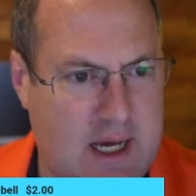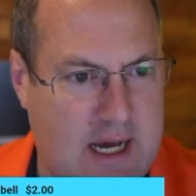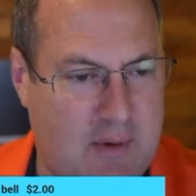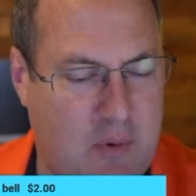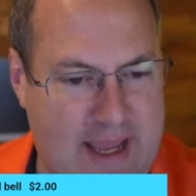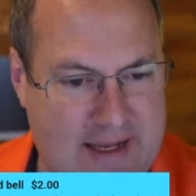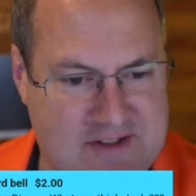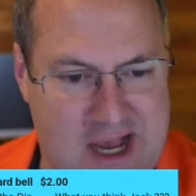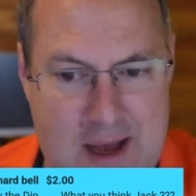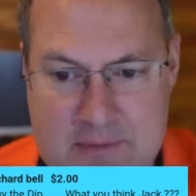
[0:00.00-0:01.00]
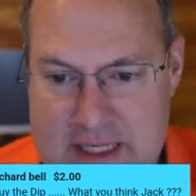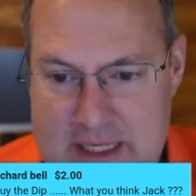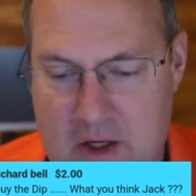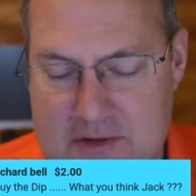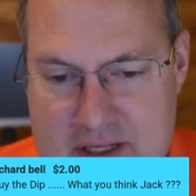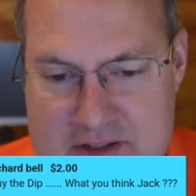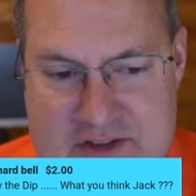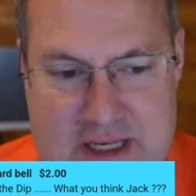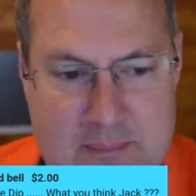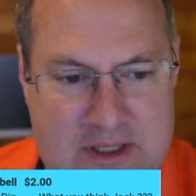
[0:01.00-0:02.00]
we had Tom Lee goes on
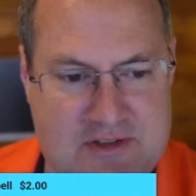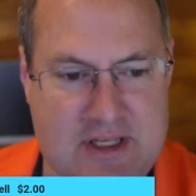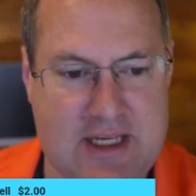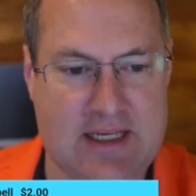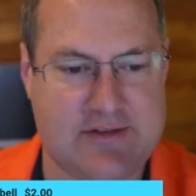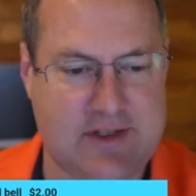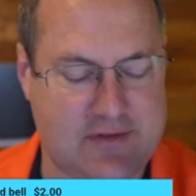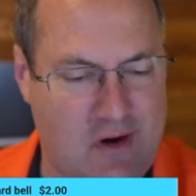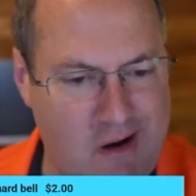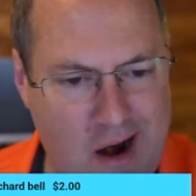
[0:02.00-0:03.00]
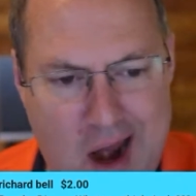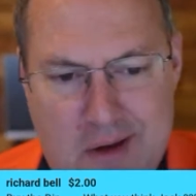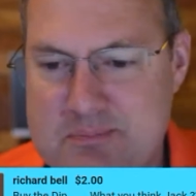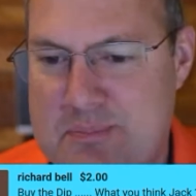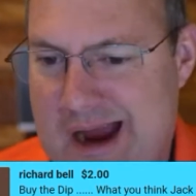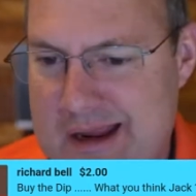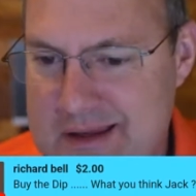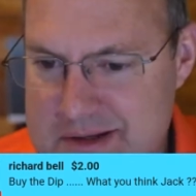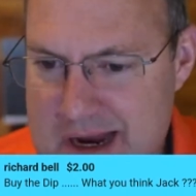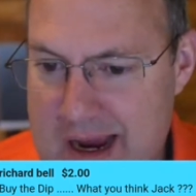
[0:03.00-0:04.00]
CNBC and he says, buy the
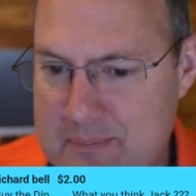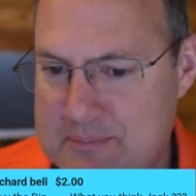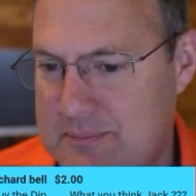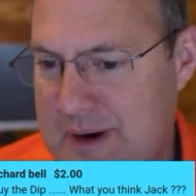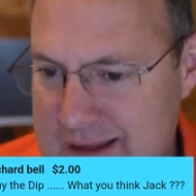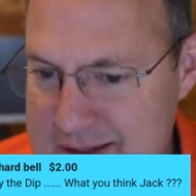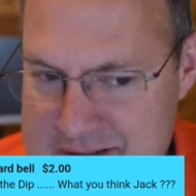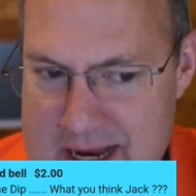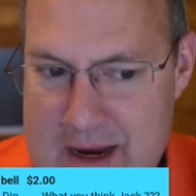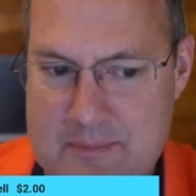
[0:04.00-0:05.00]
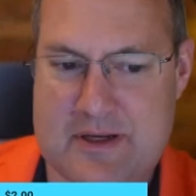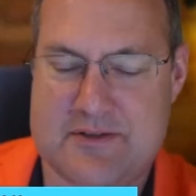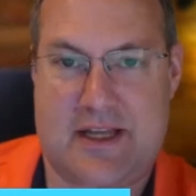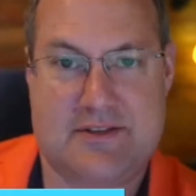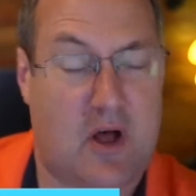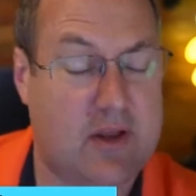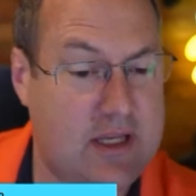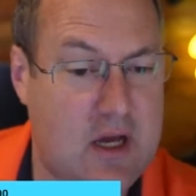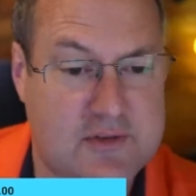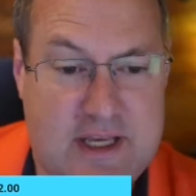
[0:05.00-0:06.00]
dip, because that's all he
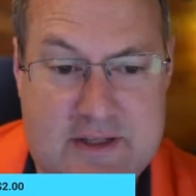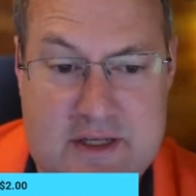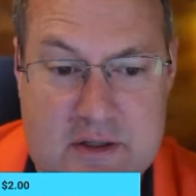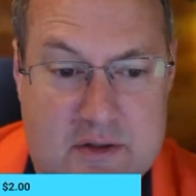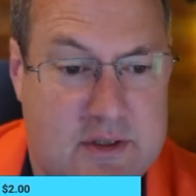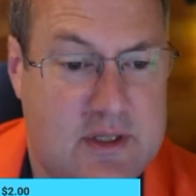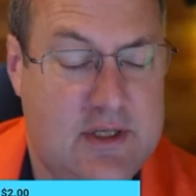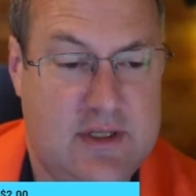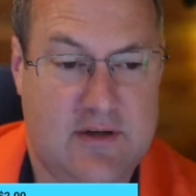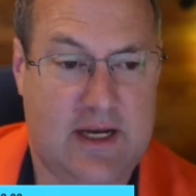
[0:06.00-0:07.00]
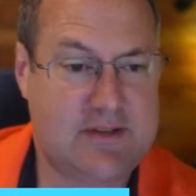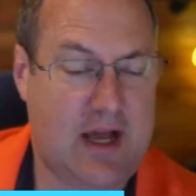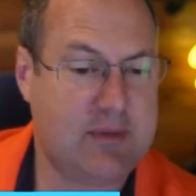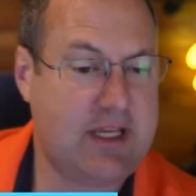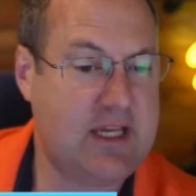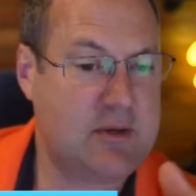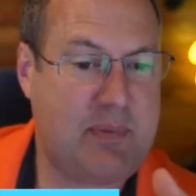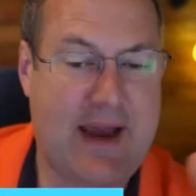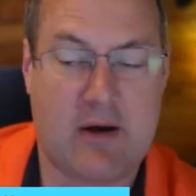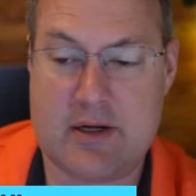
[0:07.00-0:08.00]
knows how to do, right? Tom Lee is a
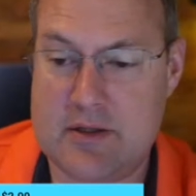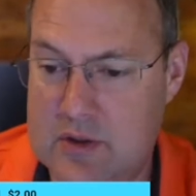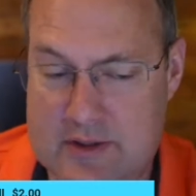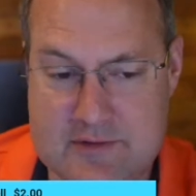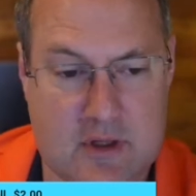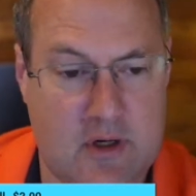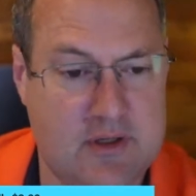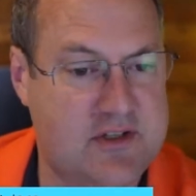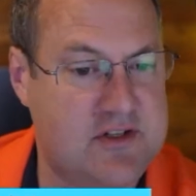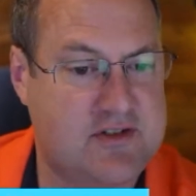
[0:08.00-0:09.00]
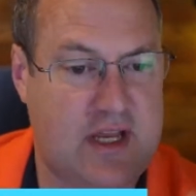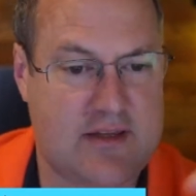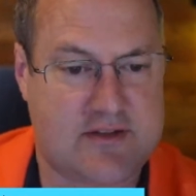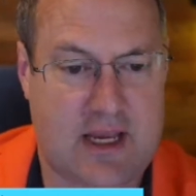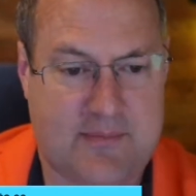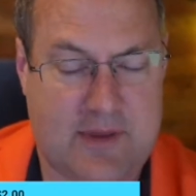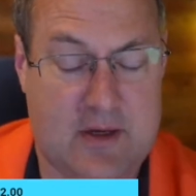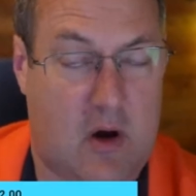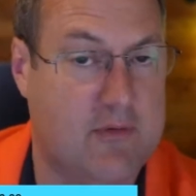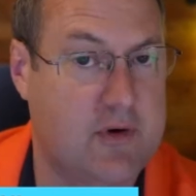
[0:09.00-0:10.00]
parrot who has learned to just say the same thing
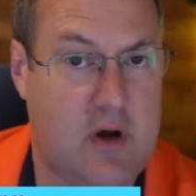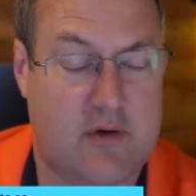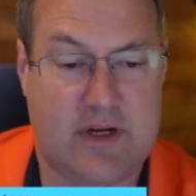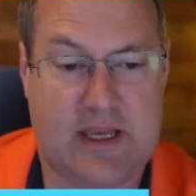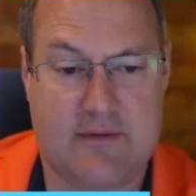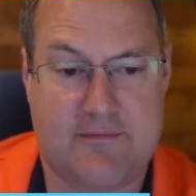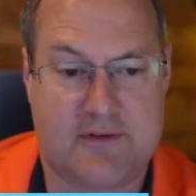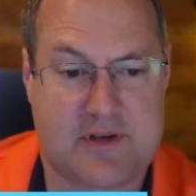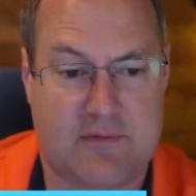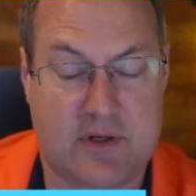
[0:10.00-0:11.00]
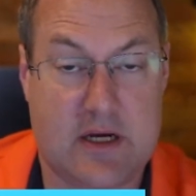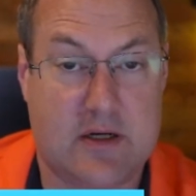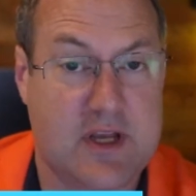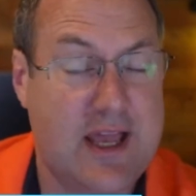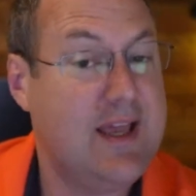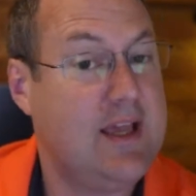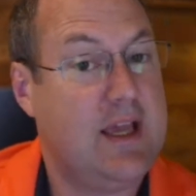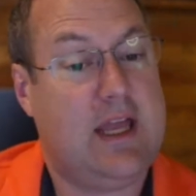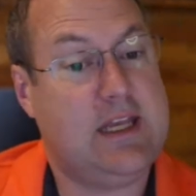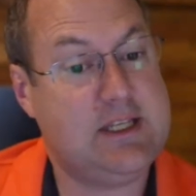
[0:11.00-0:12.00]
over and over again for several years,
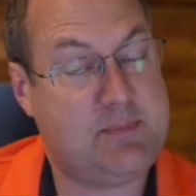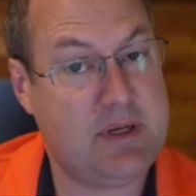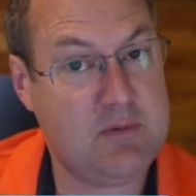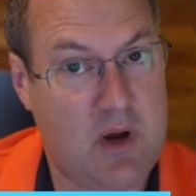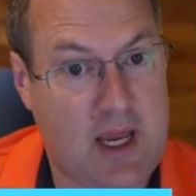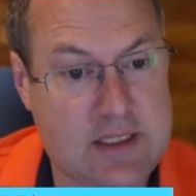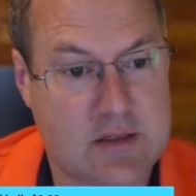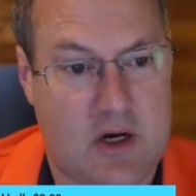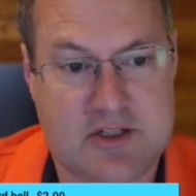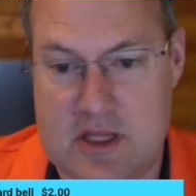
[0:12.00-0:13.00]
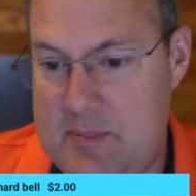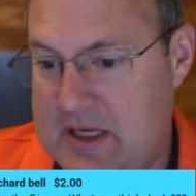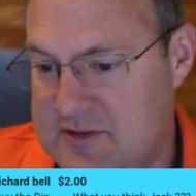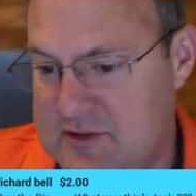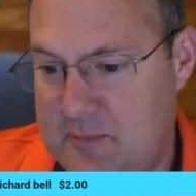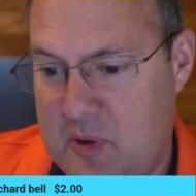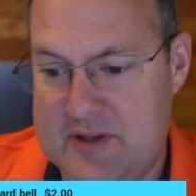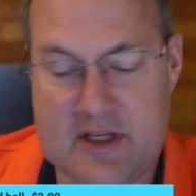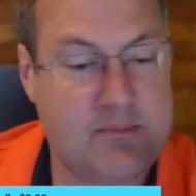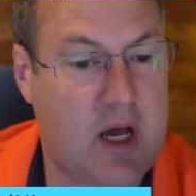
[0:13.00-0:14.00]
and he's been right largely because of
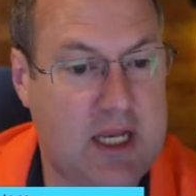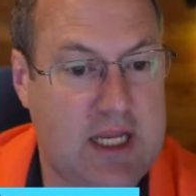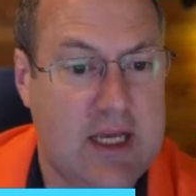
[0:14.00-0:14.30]
printed money.